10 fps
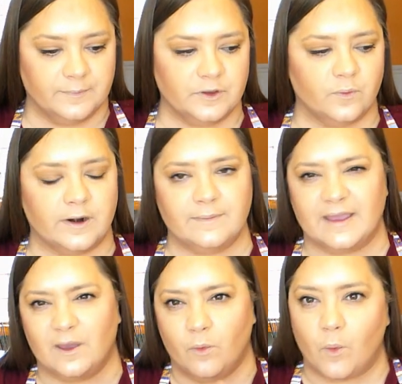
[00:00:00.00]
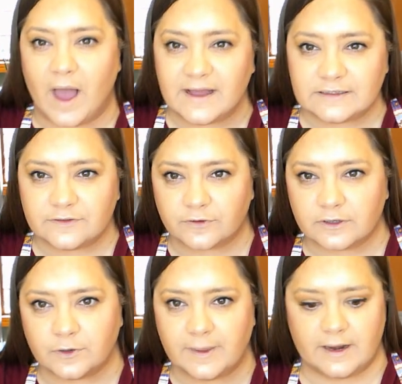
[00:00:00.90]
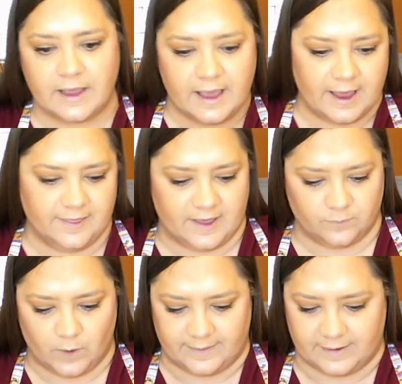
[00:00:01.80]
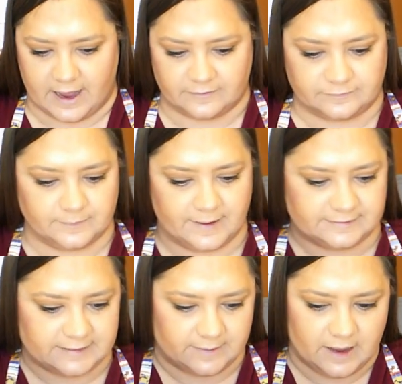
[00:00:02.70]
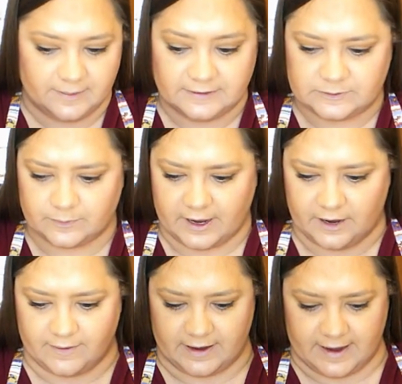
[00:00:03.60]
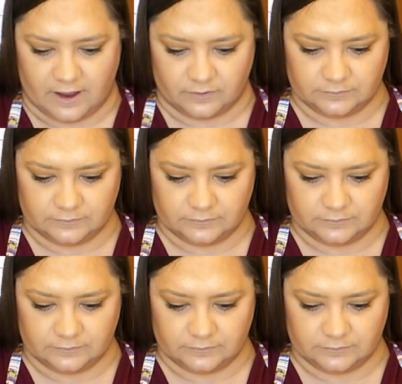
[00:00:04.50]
You want to make it wet for a little bit and then wipe it off. But I'm going to spray it right now.